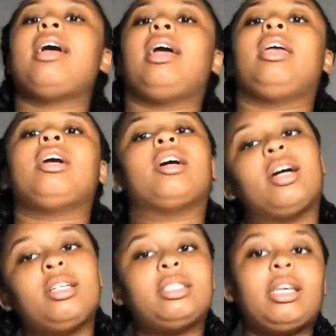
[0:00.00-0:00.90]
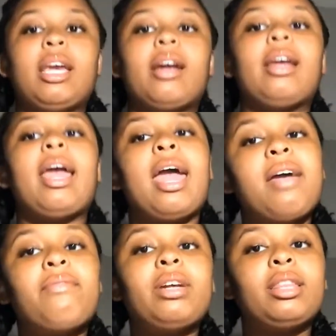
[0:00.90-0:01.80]
And your girl used to carry
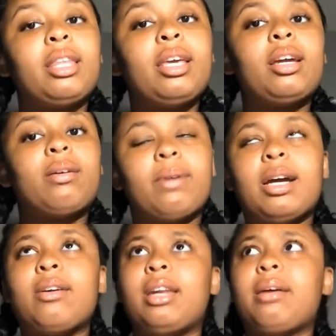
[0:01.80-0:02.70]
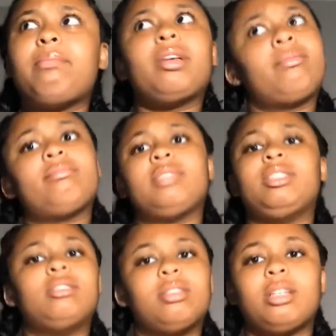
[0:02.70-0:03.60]
everything around in that
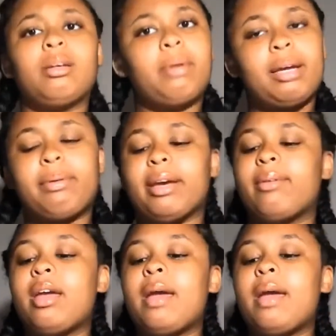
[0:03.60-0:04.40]
backpack.